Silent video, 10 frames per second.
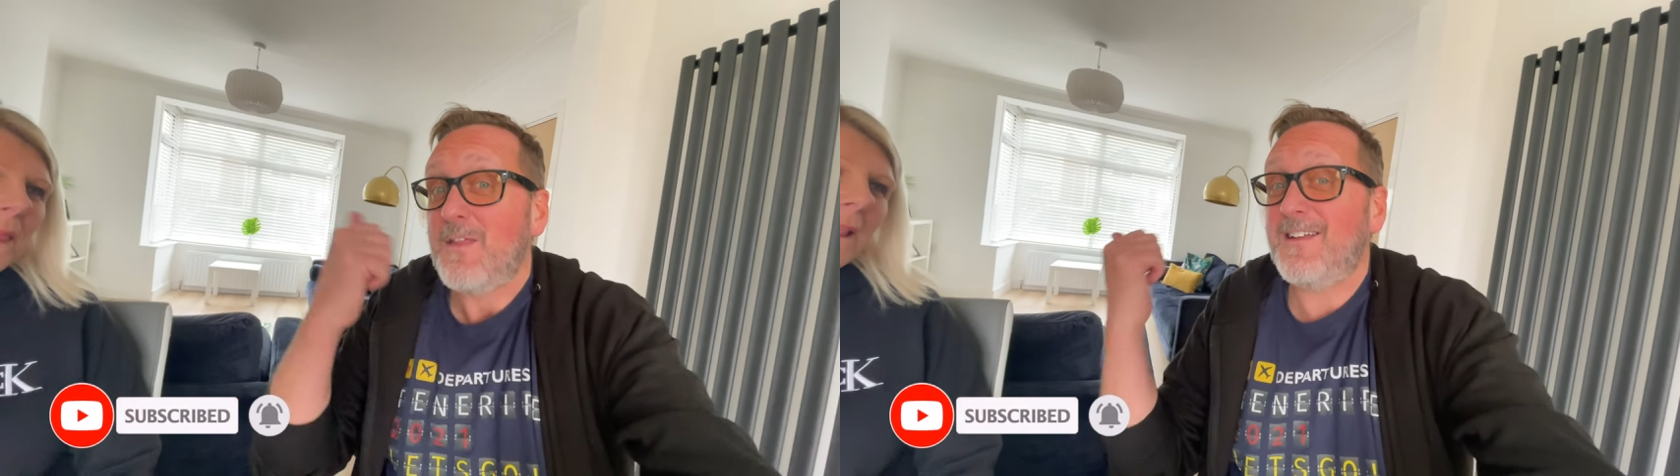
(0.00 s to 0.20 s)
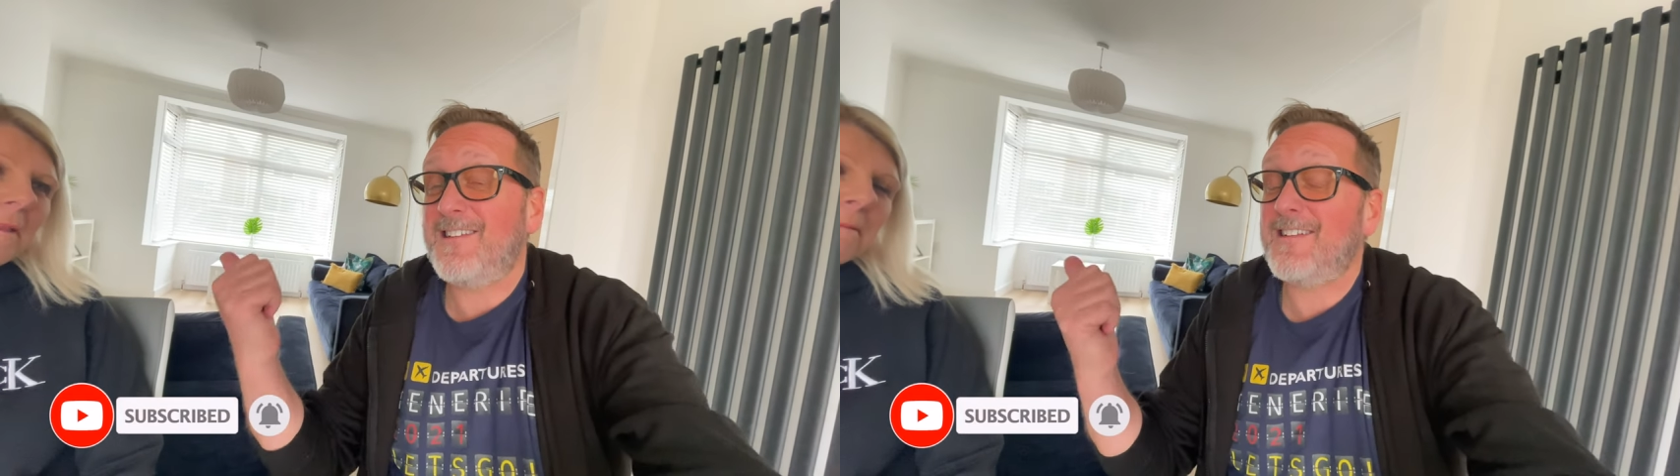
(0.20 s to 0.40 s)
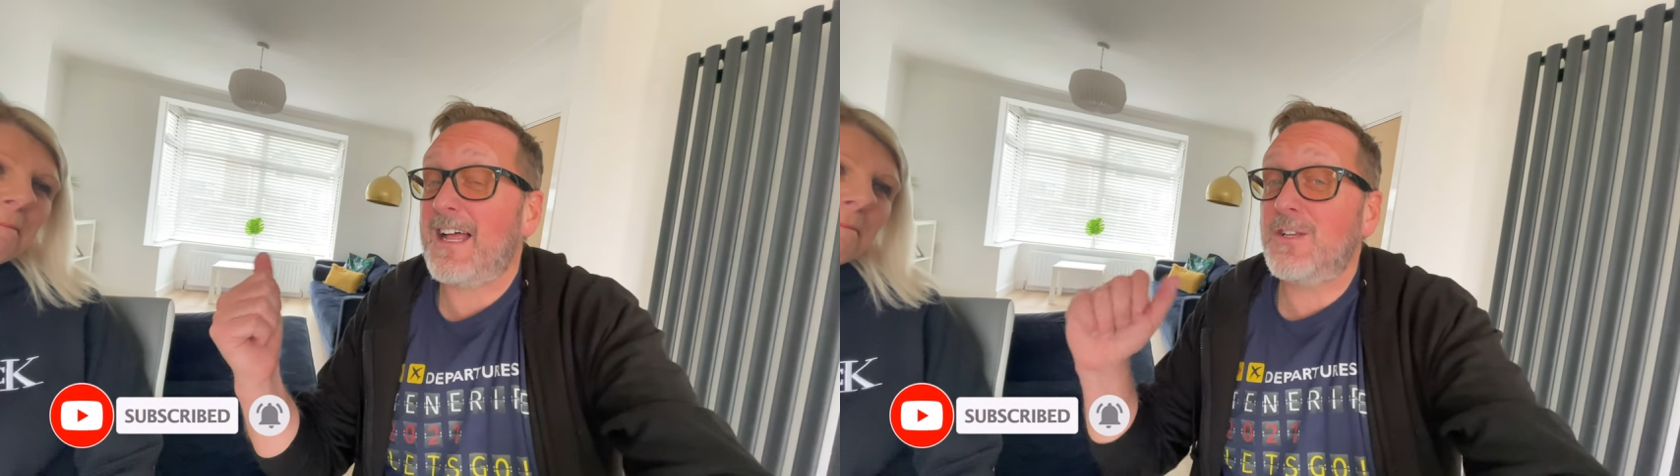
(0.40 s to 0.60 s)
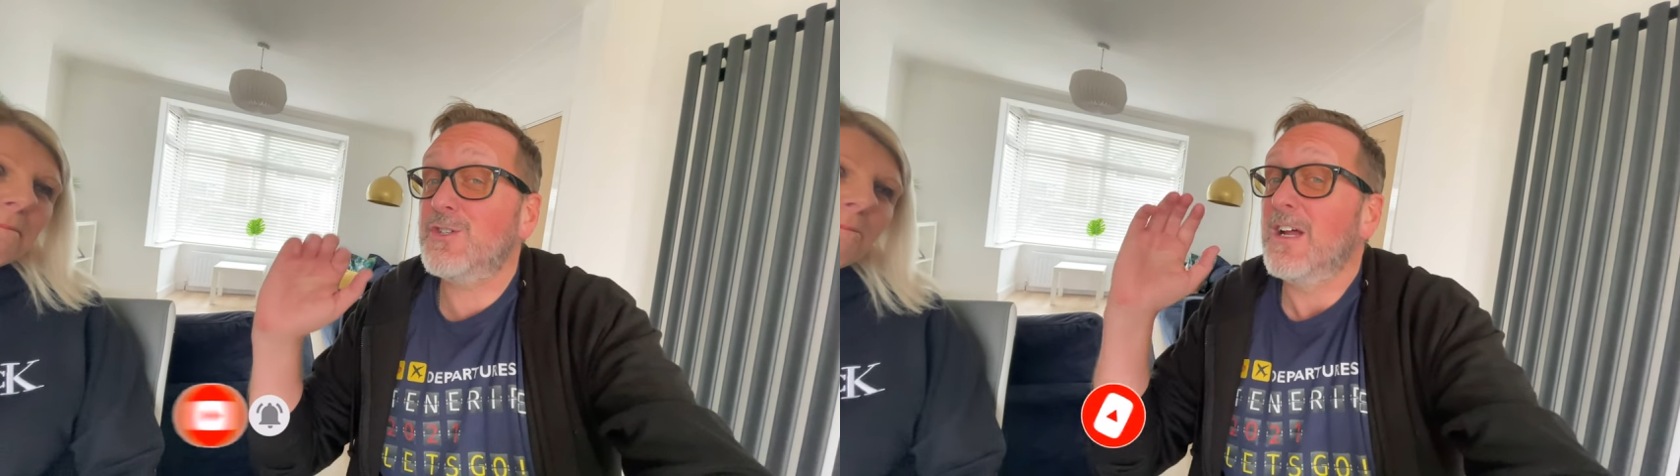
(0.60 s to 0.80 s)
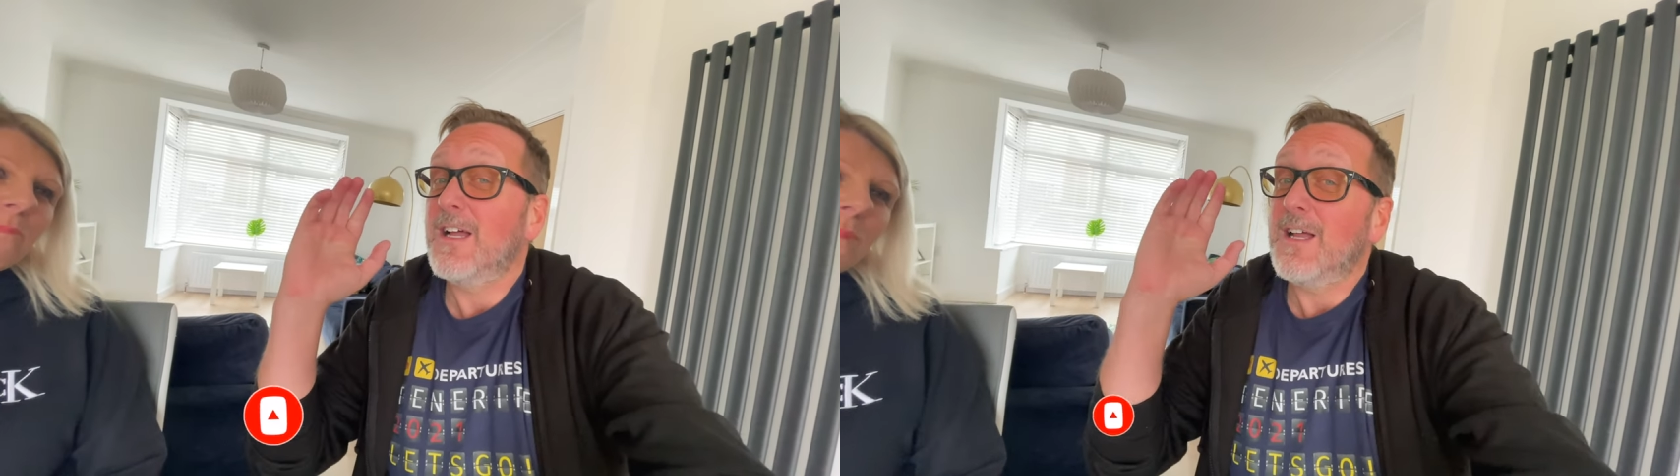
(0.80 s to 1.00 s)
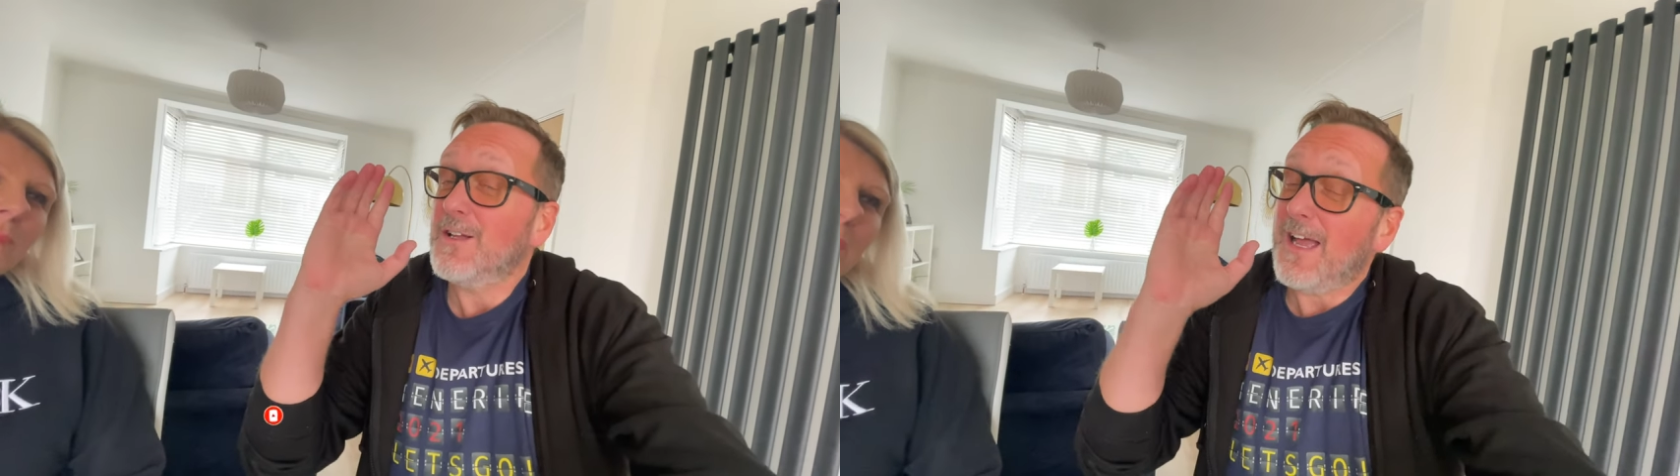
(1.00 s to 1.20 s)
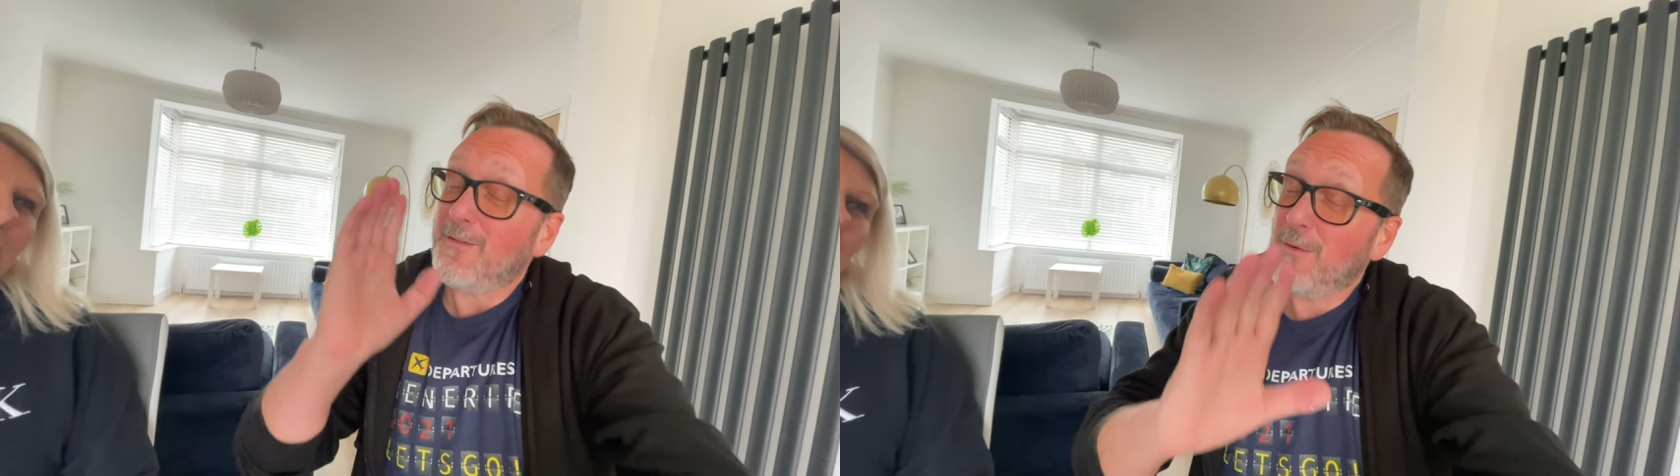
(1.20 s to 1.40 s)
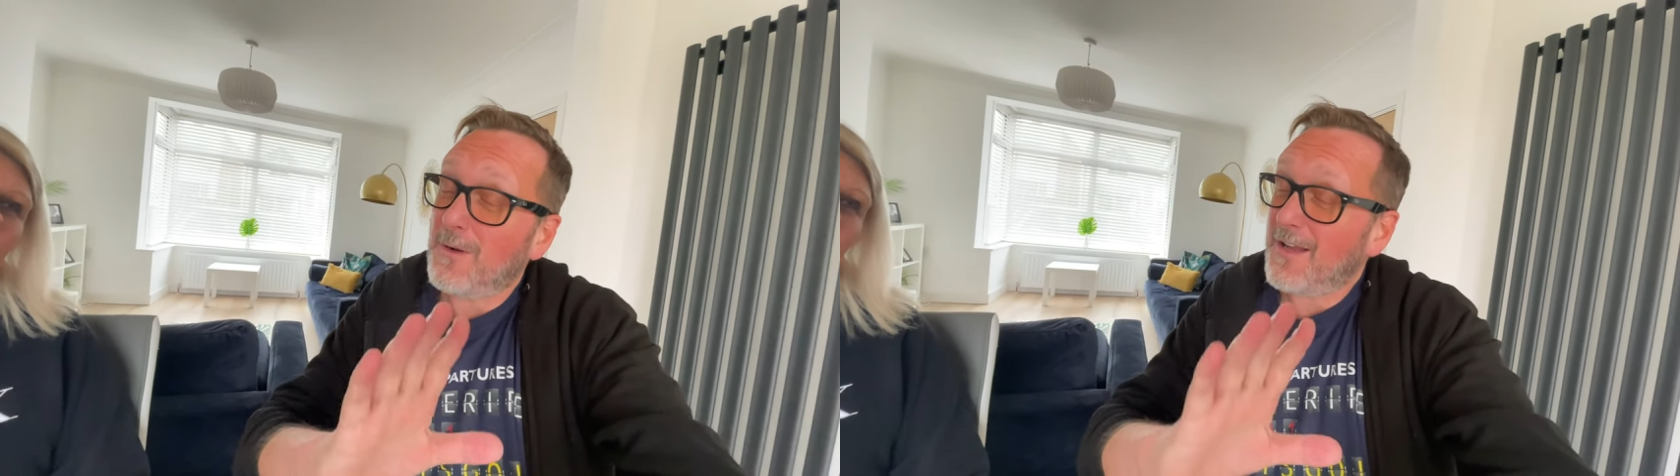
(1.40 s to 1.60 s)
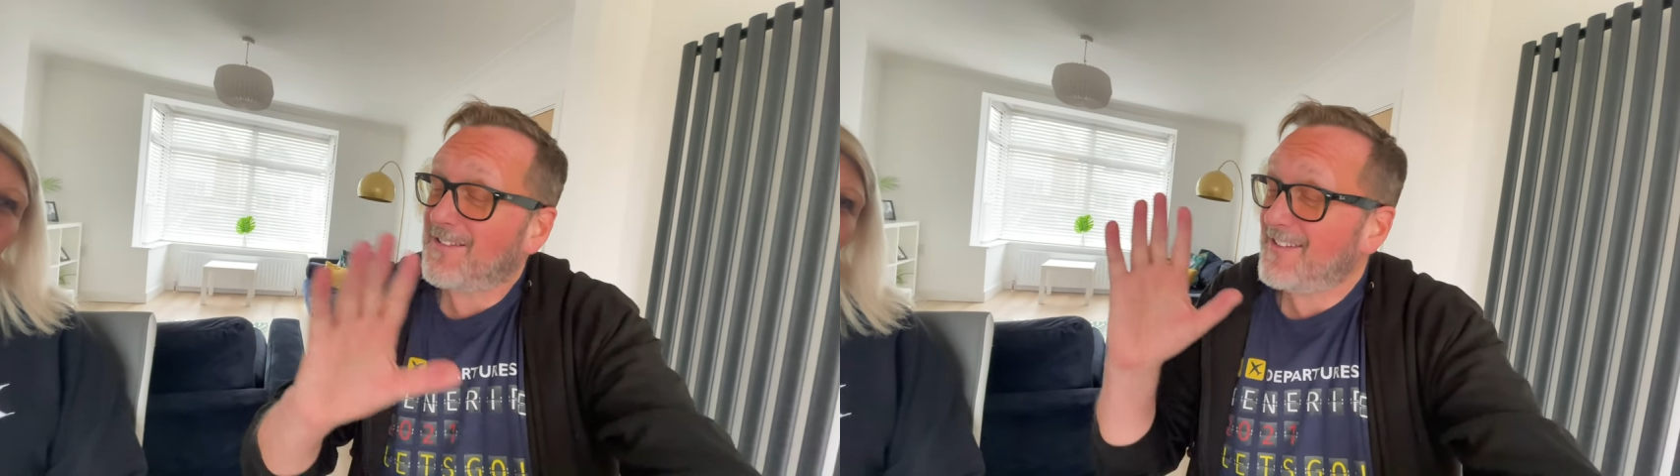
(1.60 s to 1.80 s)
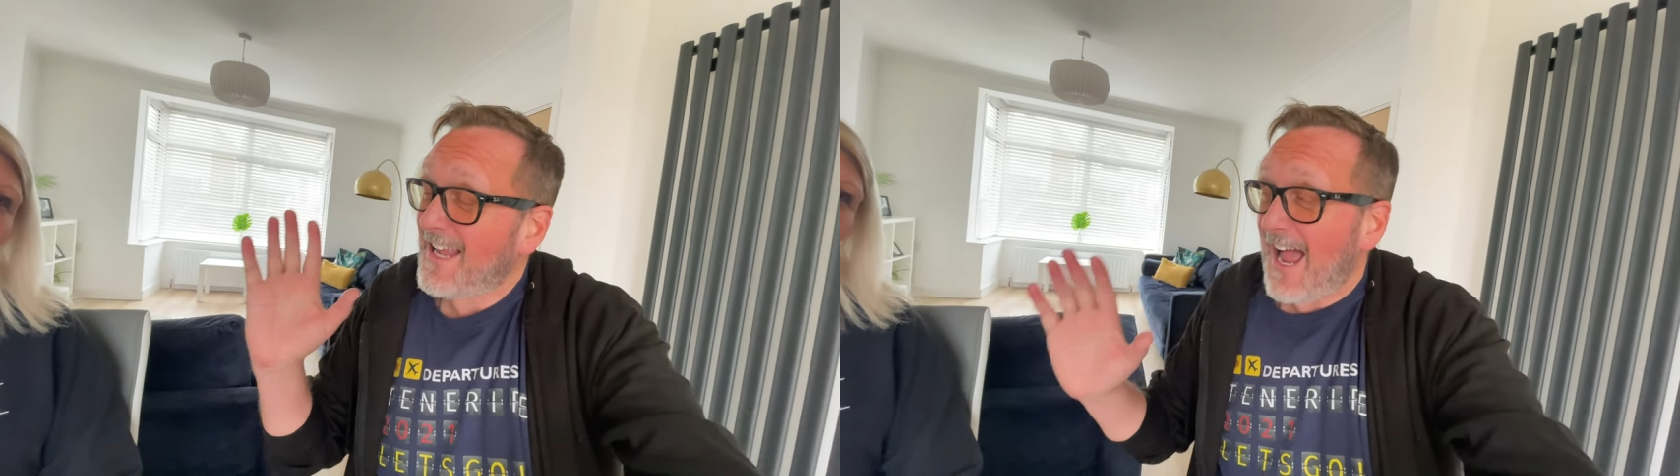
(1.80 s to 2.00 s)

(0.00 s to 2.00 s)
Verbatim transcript: This is Ange if you want to see